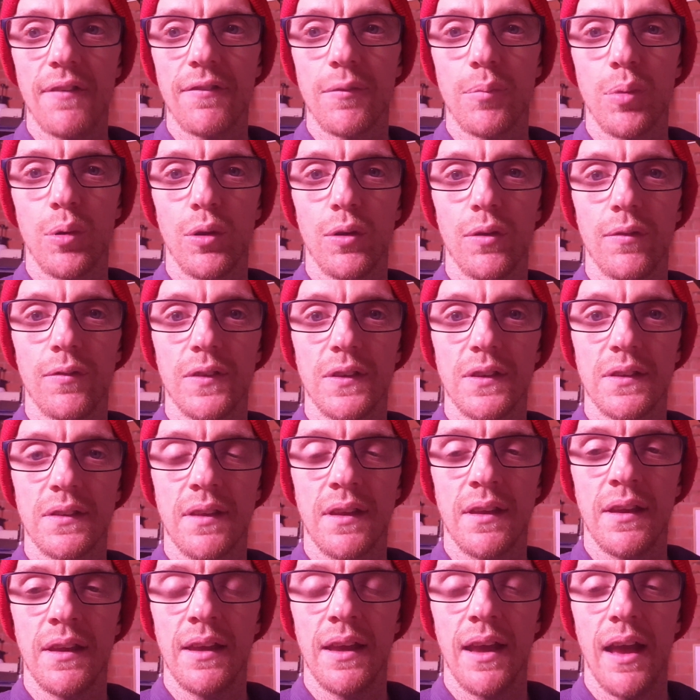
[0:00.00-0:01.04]
from
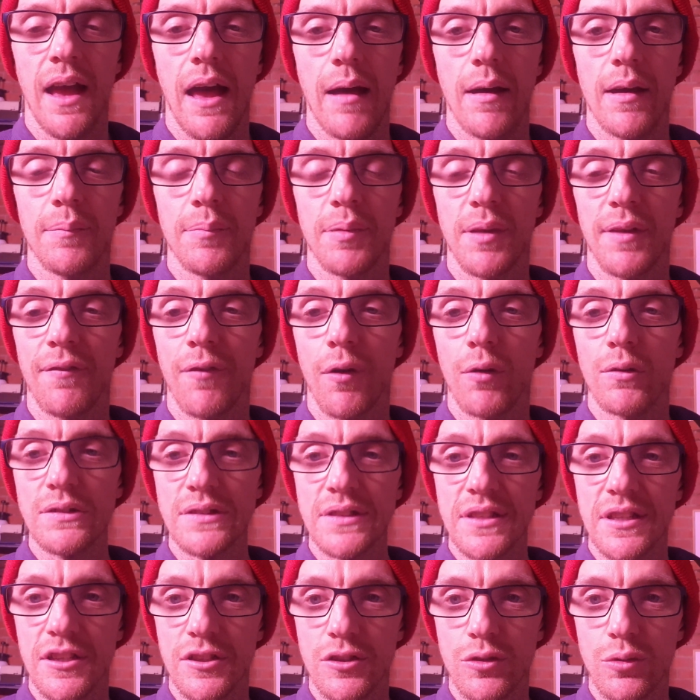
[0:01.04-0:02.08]
perfect, but if I
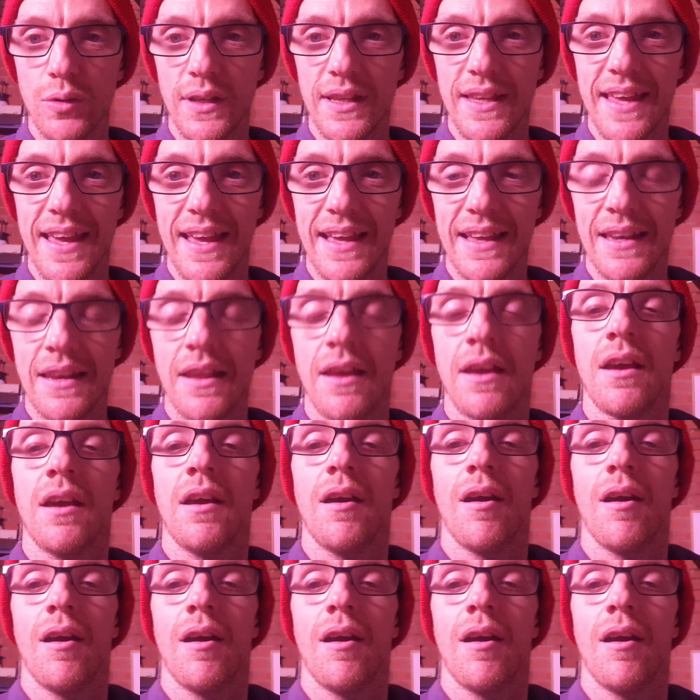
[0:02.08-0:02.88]
was going to do it again,